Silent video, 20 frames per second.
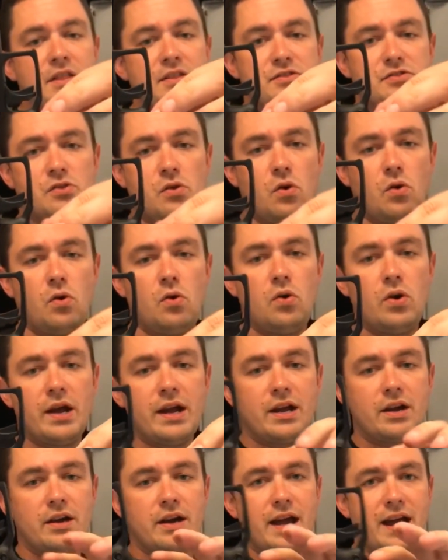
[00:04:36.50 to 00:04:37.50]
This whole
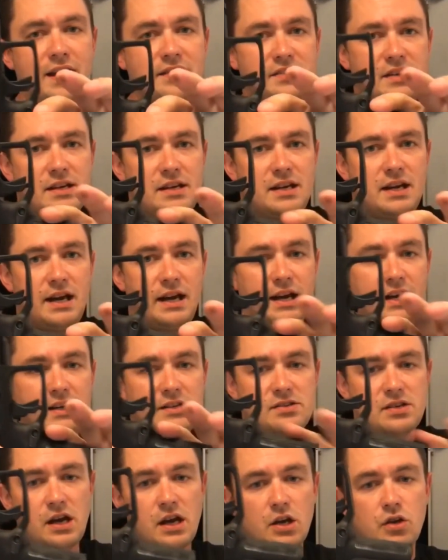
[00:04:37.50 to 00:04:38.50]
area has a
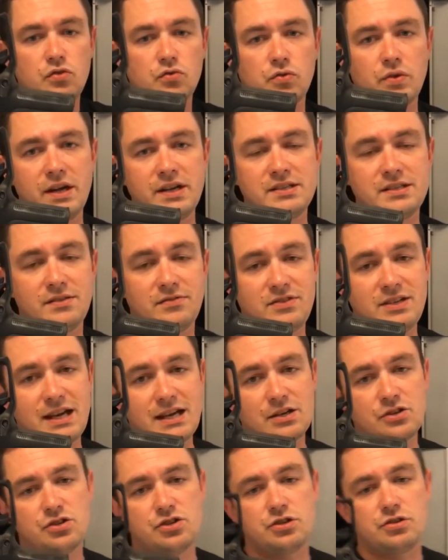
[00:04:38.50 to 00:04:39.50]
nice aggressive
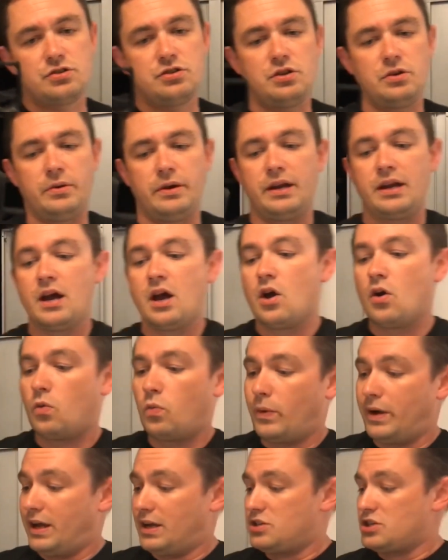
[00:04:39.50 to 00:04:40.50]
texture to it,
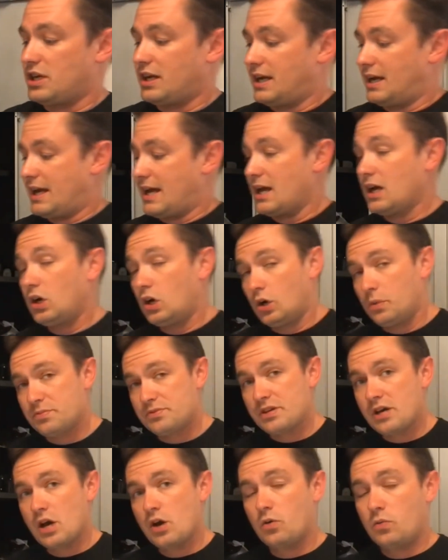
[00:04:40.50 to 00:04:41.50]
which again
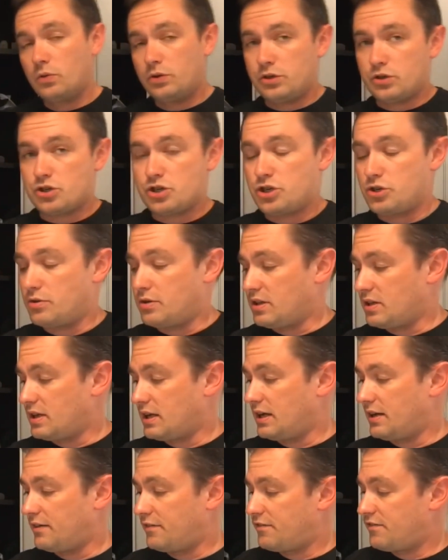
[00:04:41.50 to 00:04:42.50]
helps when you're shooting the
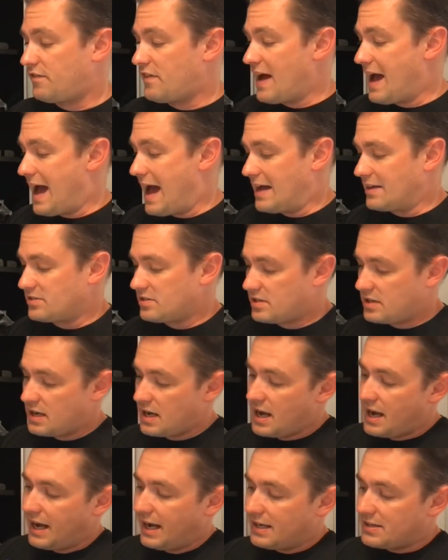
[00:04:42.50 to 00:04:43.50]
gun fast.
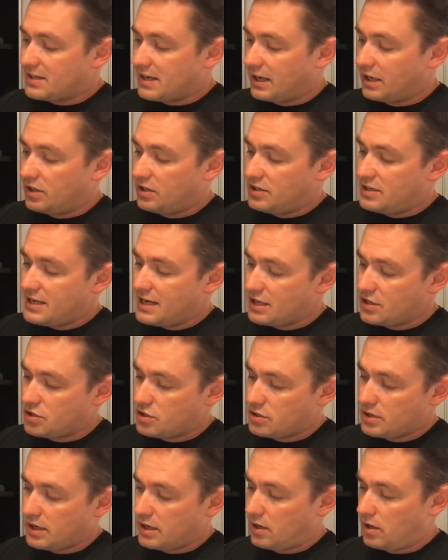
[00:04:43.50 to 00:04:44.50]
It's got good
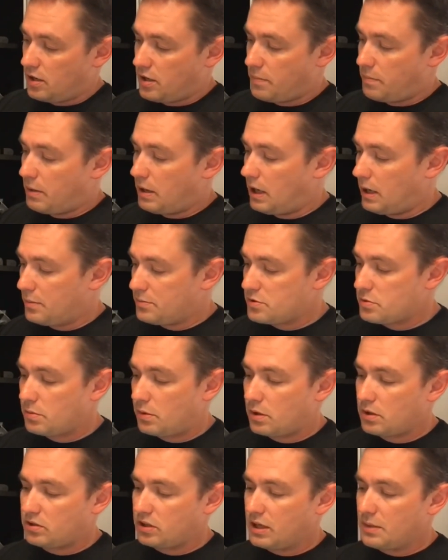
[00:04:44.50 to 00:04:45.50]
texturing on the palm
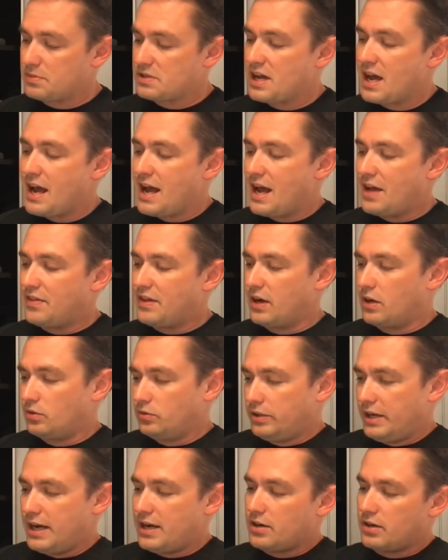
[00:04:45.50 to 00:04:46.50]
swell grips, and the
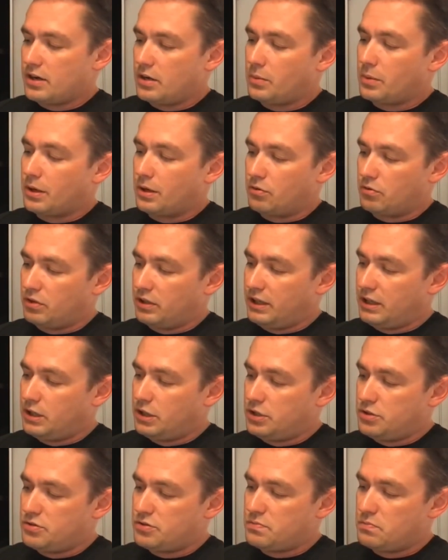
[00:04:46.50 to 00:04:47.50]
only area where it really could
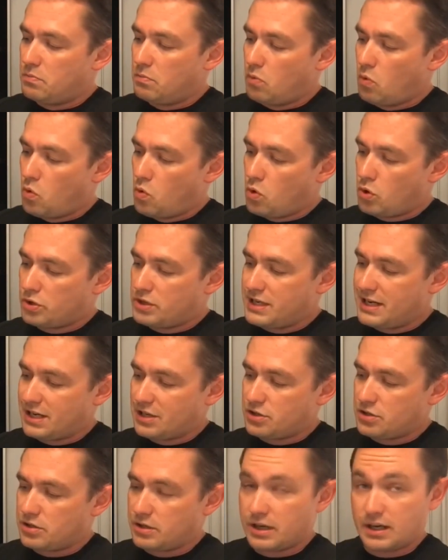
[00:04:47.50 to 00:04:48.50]
use more
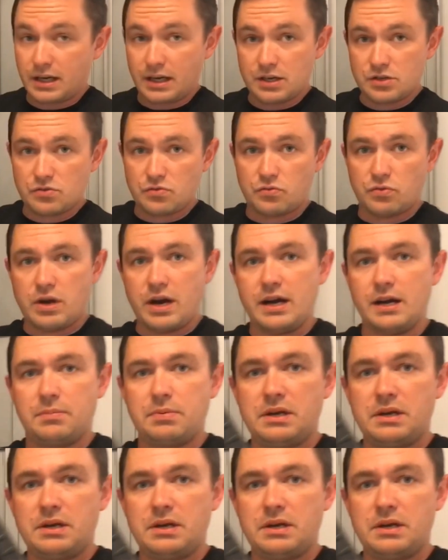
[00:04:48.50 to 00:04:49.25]
texturing is right up